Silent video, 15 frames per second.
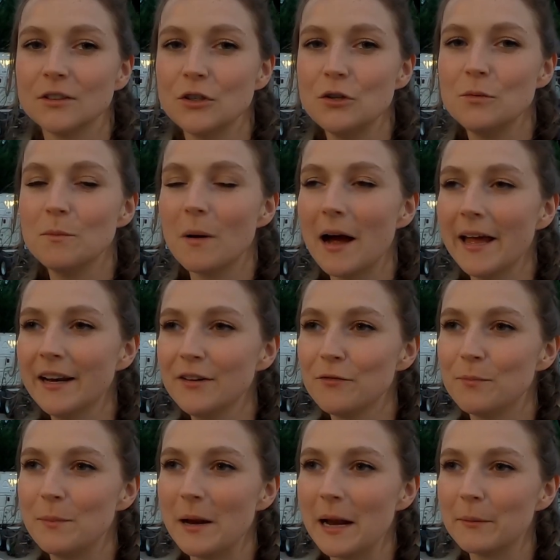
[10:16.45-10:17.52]
So you might
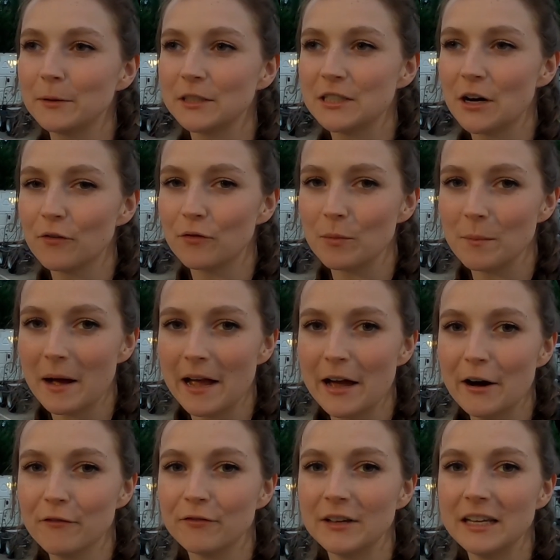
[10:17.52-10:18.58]
have been able to tell from my
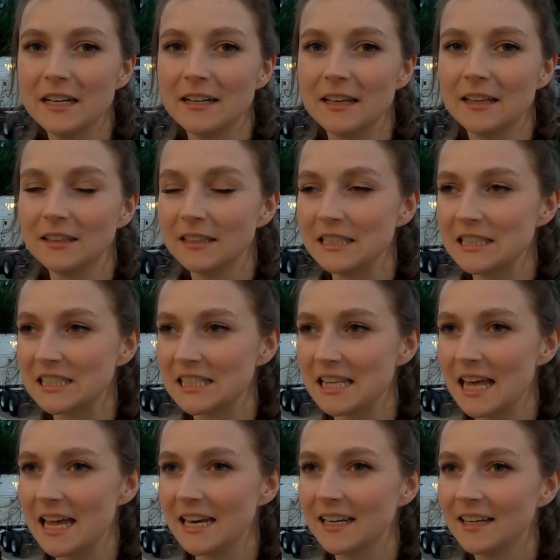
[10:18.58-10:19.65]
outfit, at least,
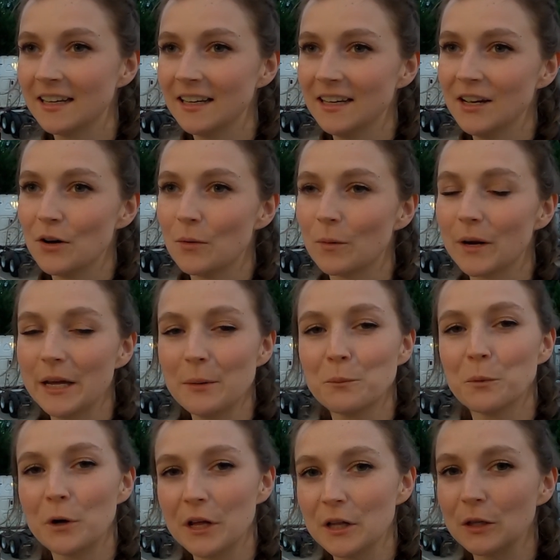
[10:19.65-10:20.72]
that we're getting
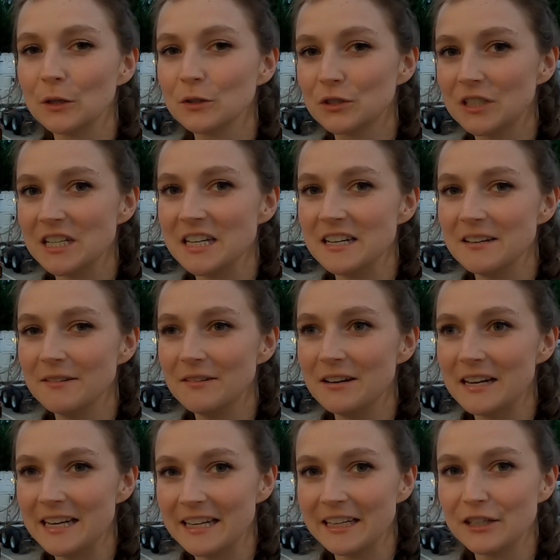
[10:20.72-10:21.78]
pretty close to
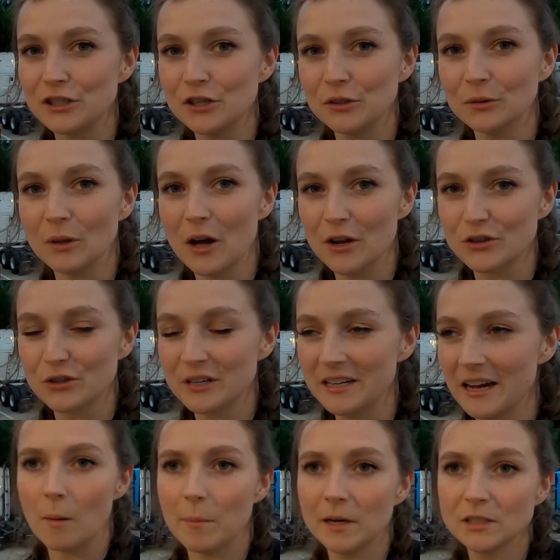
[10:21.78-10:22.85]
needing to do laundry.
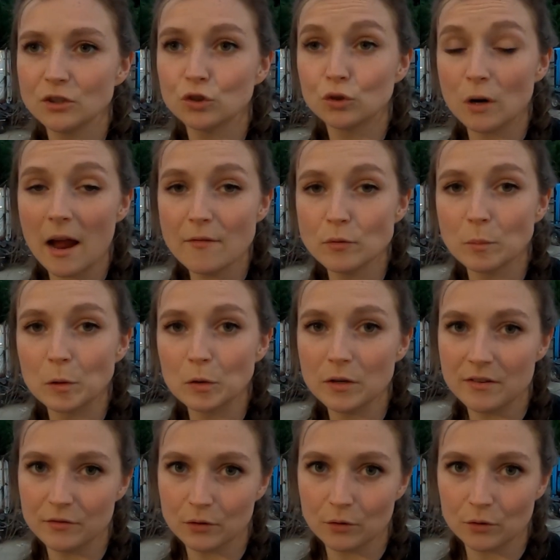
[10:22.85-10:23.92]
Our bus is
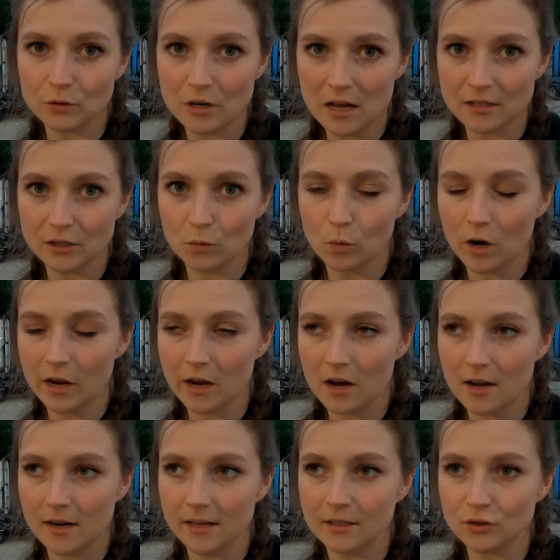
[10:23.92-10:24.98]
drivable, even though they're not done working
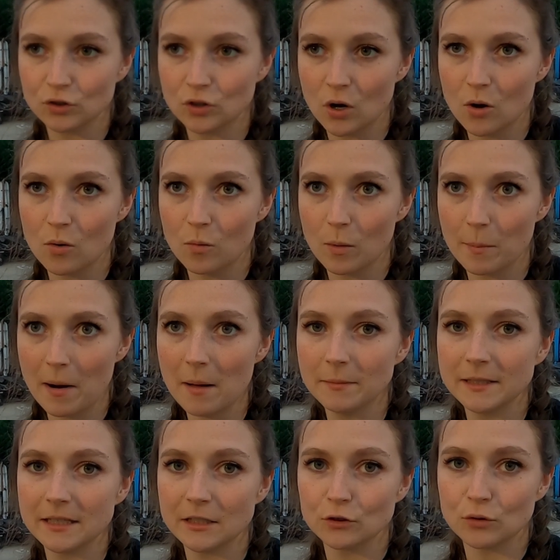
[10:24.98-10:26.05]
on it, so we're
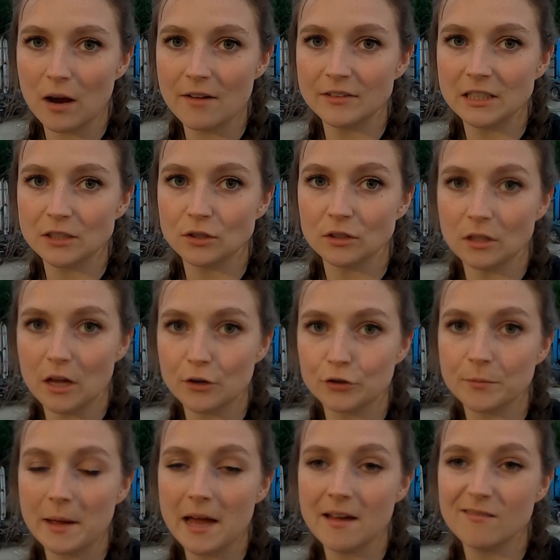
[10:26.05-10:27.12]
probably gonna drive it to the
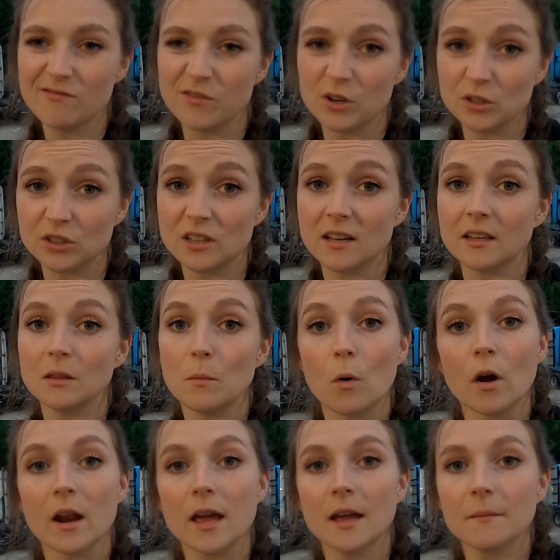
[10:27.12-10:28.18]
laundromat first thing in the
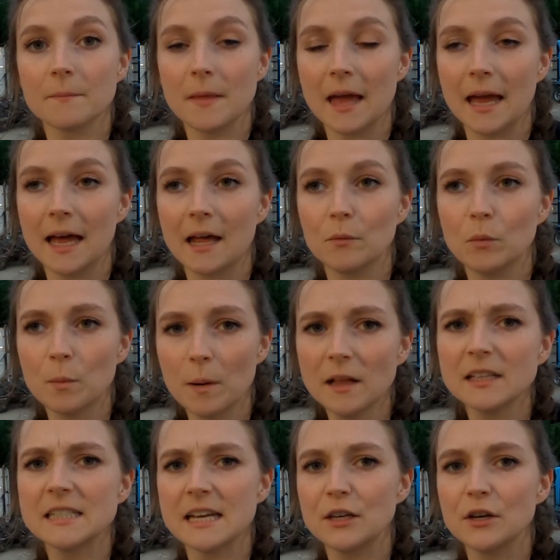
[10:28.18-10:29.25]
morning, and we'll
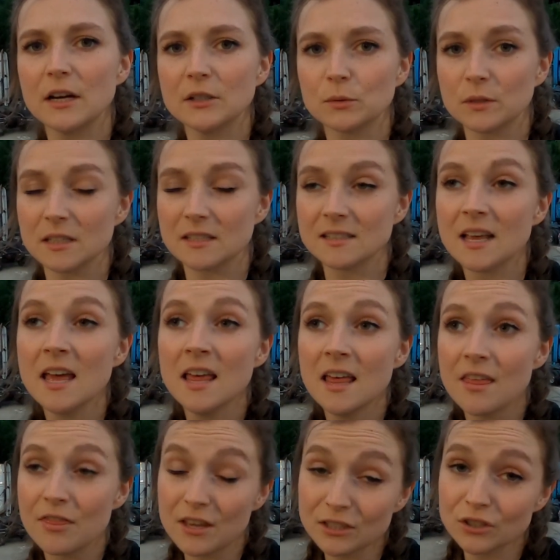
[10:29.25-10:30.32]
probably take you guys with us.
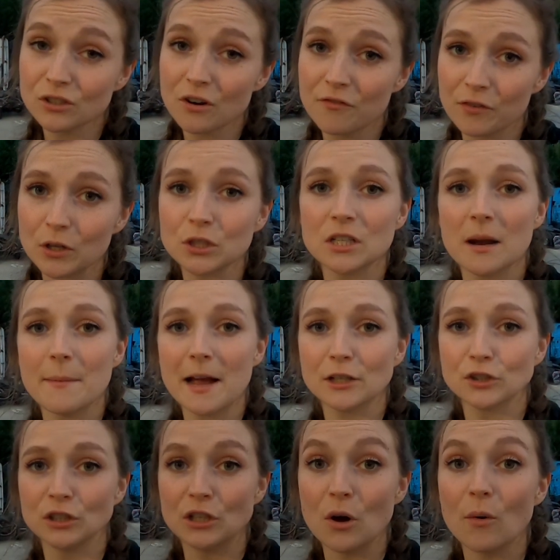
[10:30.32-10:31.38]
This is our first time
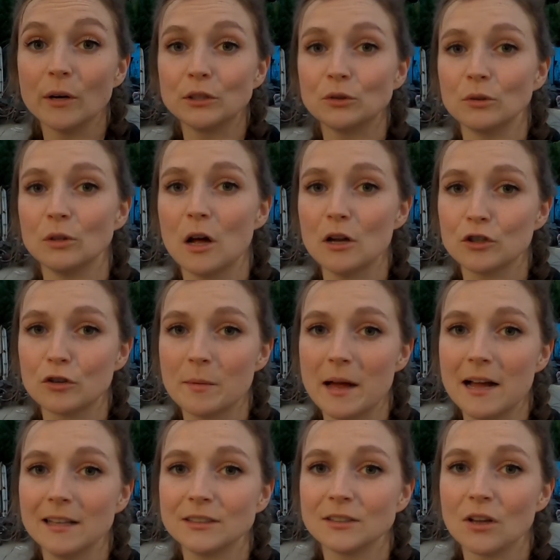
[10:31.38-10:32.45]
actually going to a
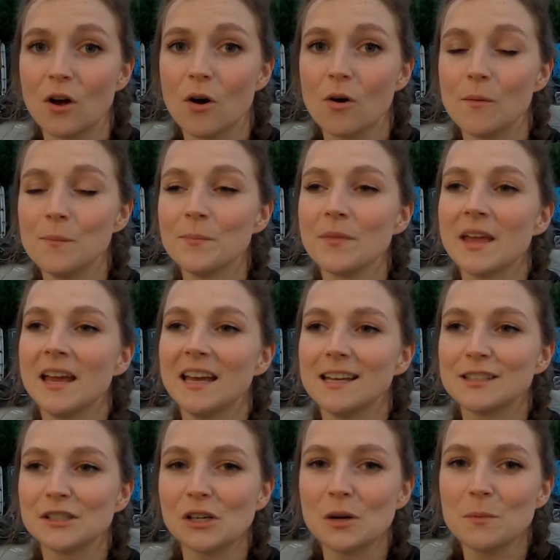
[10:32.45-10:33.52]
laundromat, so
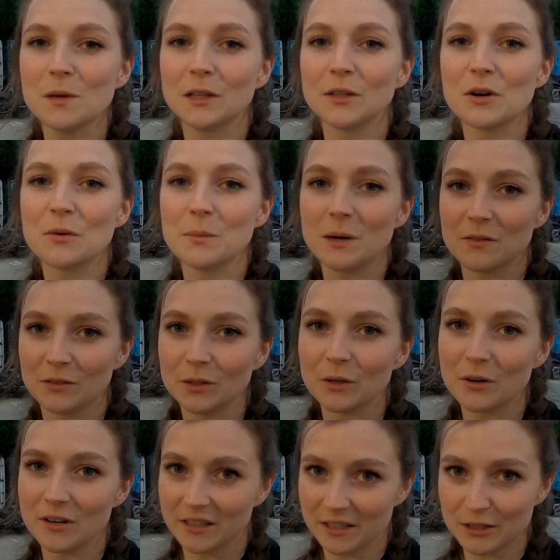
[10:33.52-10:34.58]
it's gonna be a little bit of a
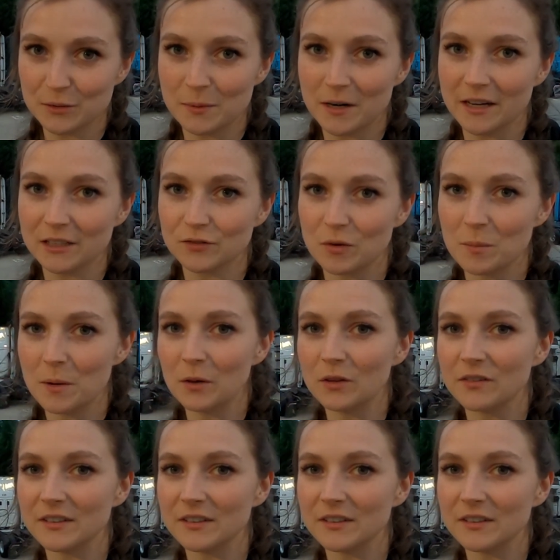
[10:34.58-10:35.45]
learning experience for both